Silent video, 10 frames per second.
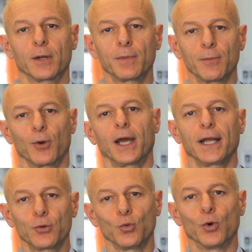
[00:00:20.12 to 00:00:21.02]
and people
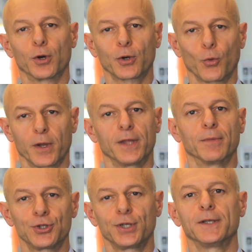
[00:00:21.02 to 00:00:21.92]
at work with the
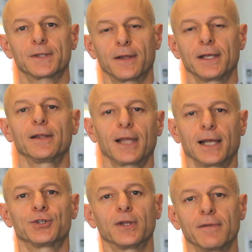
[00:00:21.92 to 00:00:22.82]
machines and the intelligent